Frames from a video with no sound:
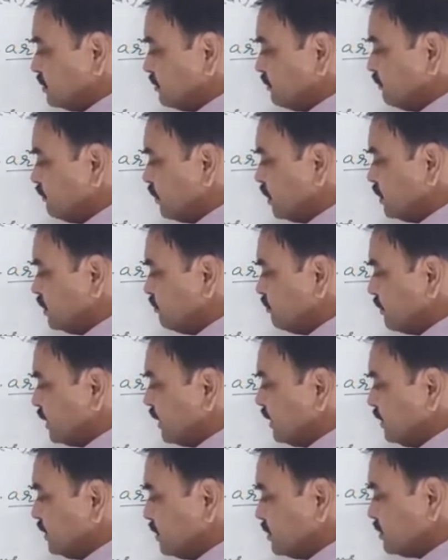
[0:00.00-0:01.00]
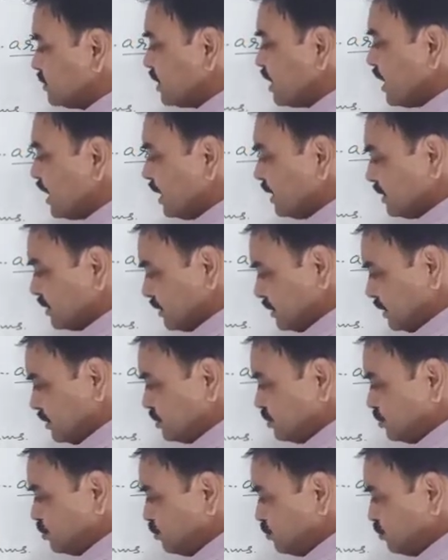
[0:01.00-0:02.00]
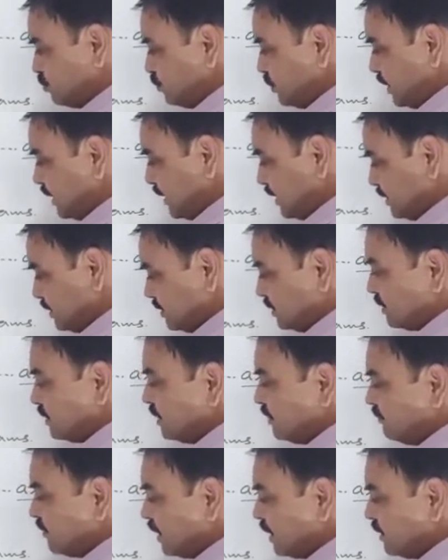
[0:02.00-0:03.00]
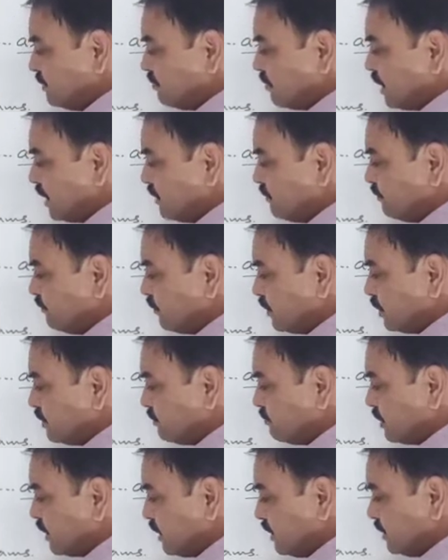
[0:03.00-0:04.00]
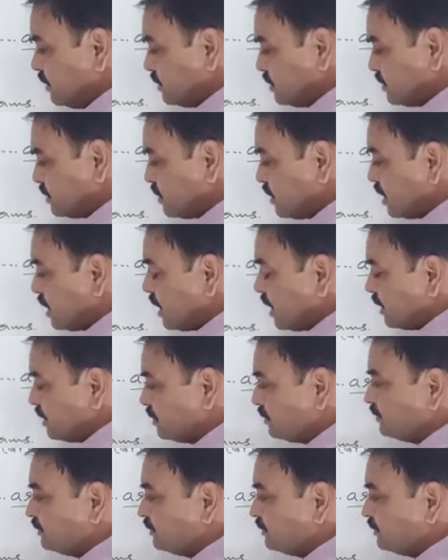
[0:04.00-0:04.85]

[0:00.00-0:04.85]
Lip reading: 1 minus r raised to n divided by 1 minus r.